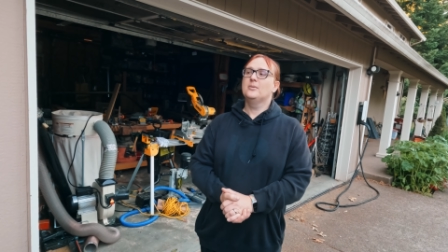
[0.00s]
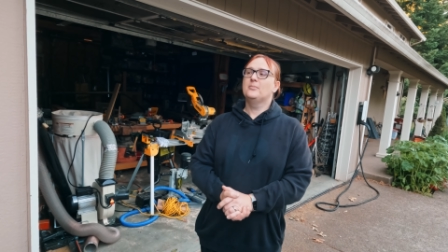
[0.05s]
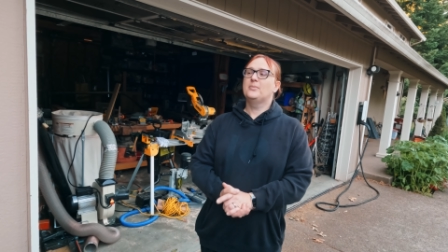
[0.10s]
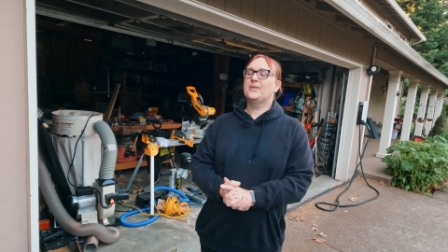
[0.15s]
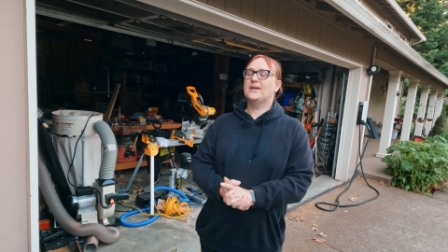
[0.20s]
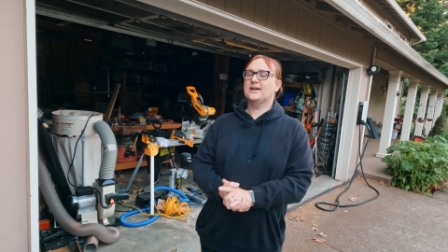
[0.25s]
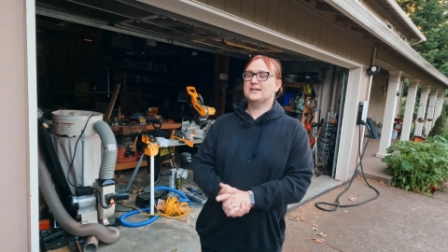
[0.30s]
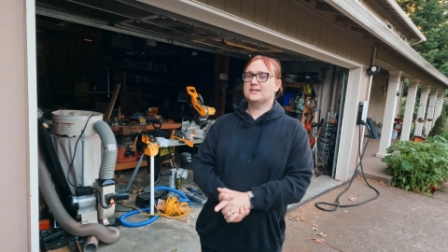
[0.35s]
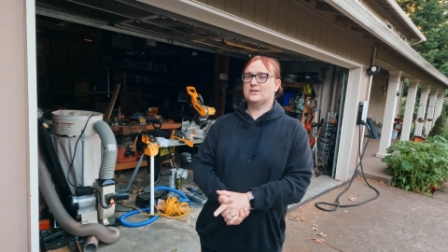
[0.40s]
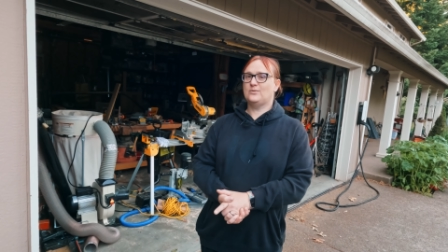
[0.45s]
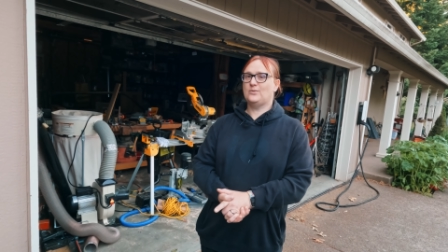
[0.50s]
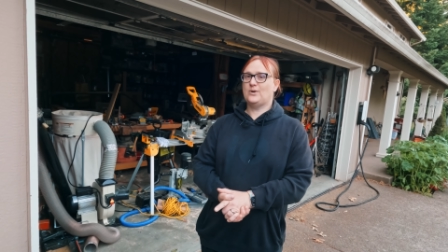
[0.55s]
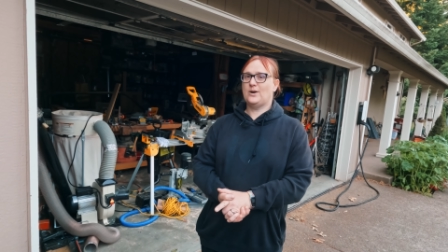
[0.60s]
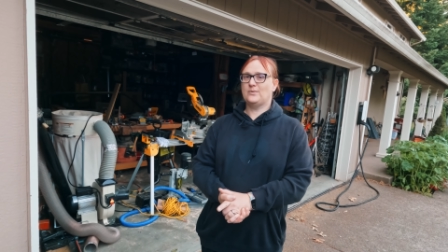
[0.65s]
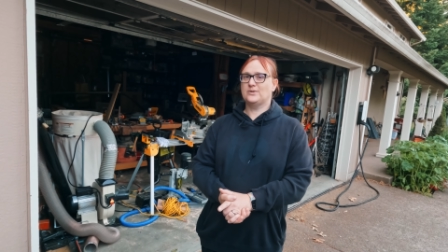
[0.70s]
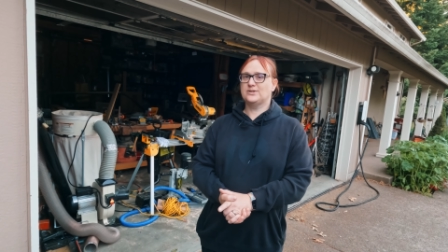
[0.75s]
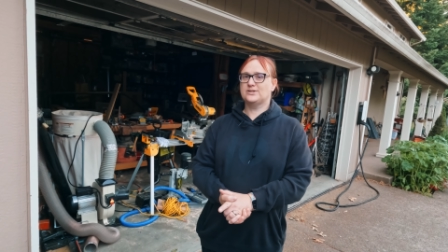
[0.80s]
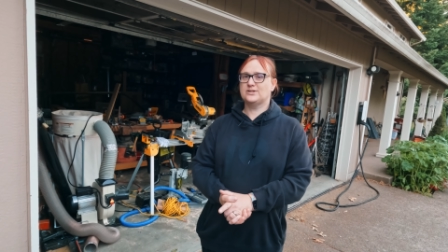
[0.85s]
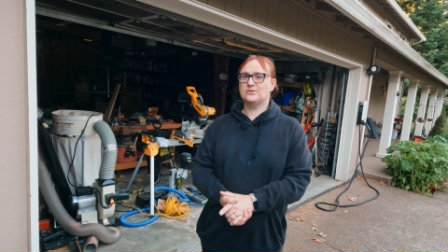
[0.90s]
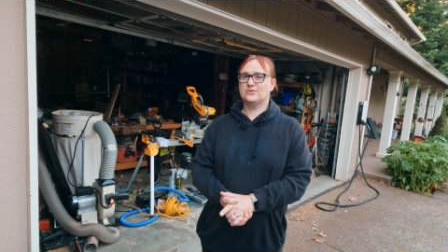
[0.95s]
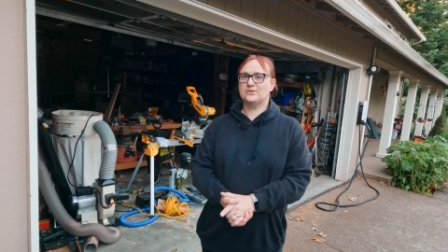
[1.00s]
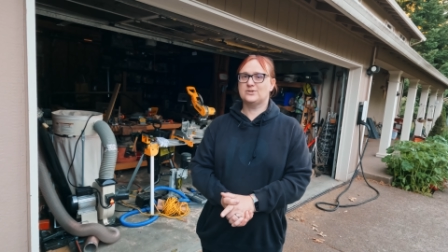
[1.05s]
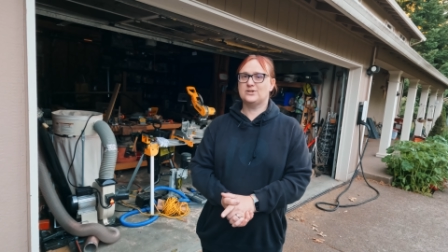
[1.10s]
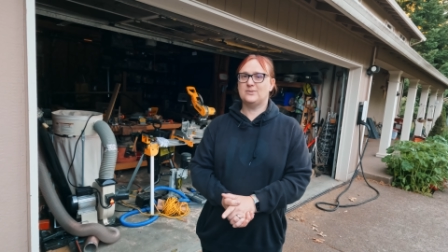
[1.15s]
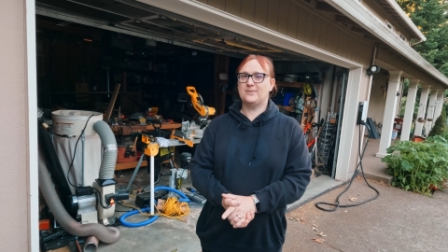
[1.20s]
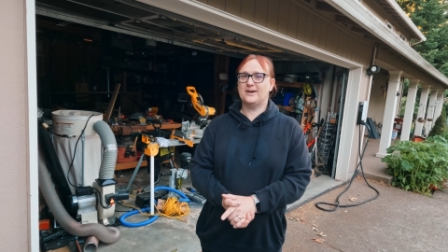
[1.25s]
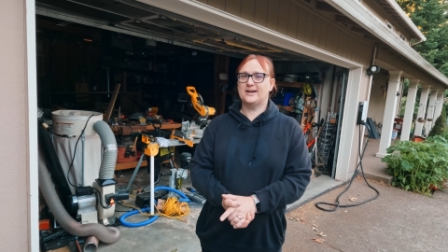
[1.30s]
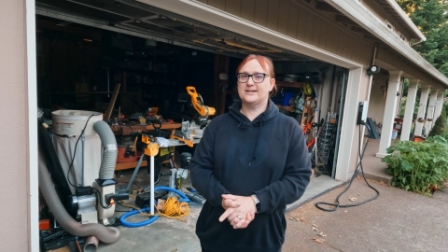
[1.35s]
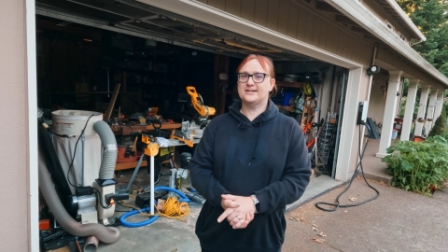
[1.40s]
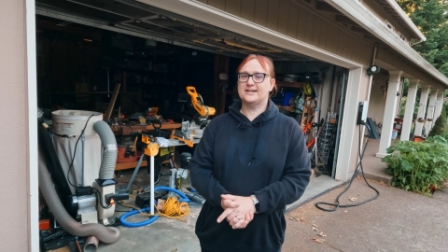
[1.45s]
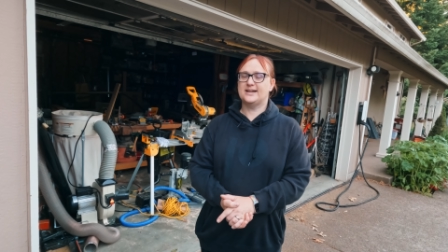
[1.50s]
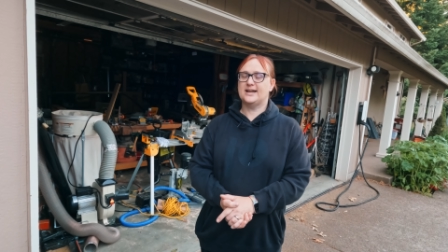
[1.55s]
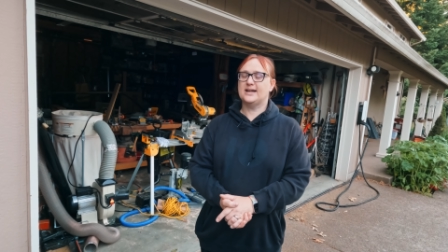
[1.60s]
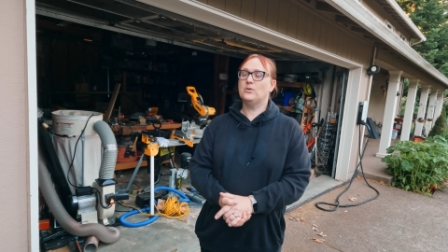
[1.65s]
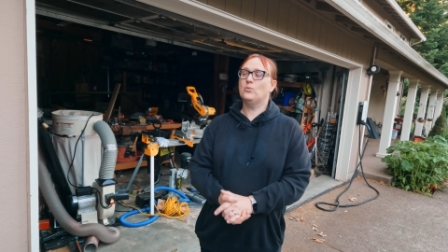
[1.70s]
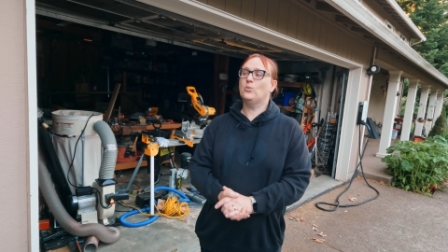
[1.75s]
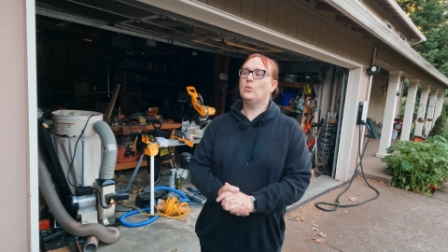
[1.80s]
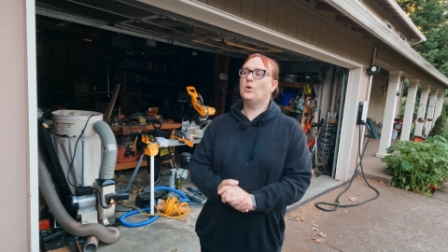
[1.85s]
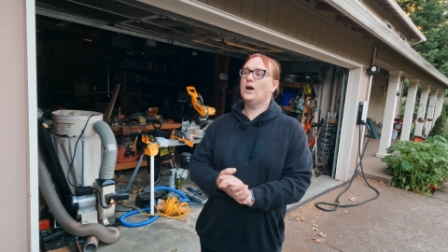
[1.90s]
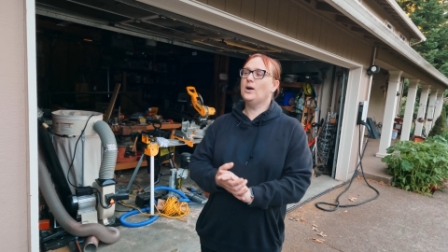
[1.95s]
But that's not what I want to talk to you about
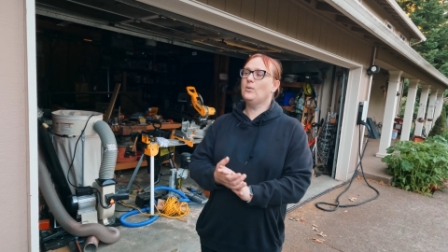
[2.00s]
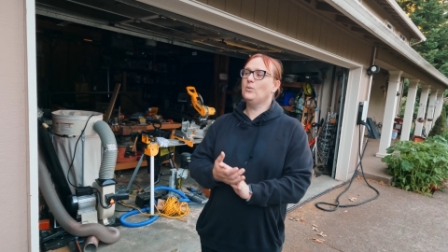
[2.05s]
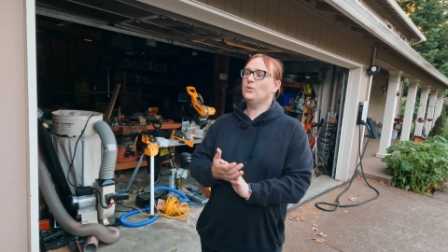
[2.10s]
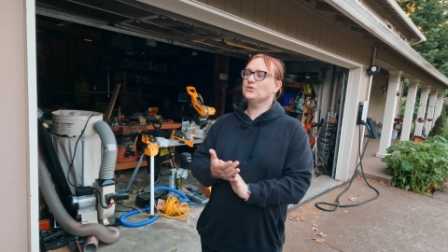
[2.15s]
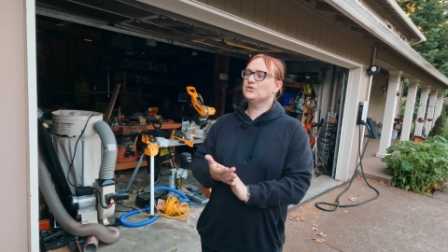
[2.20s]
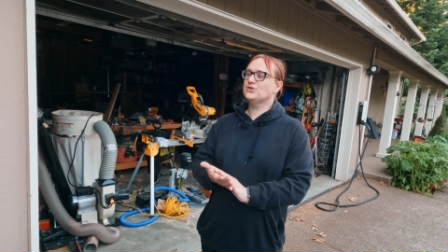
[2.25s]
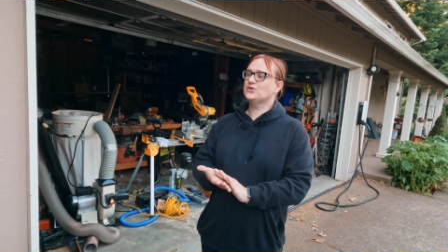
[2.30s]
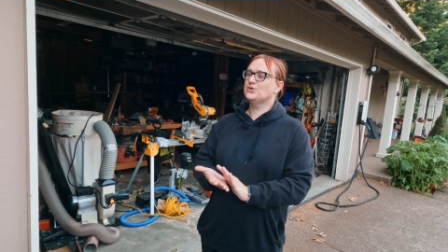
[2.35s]
today. What I want